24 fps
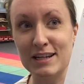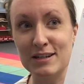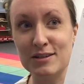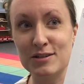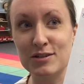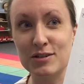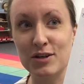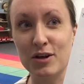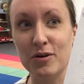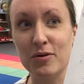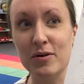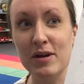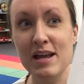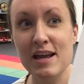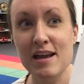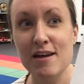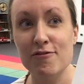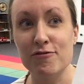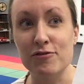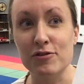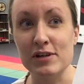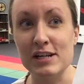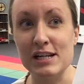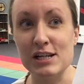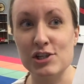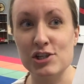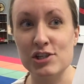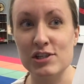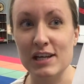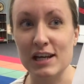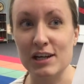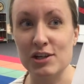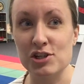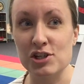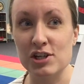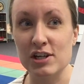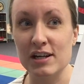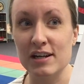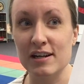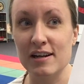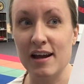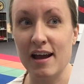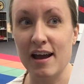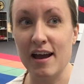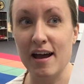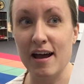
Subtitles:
So for each section,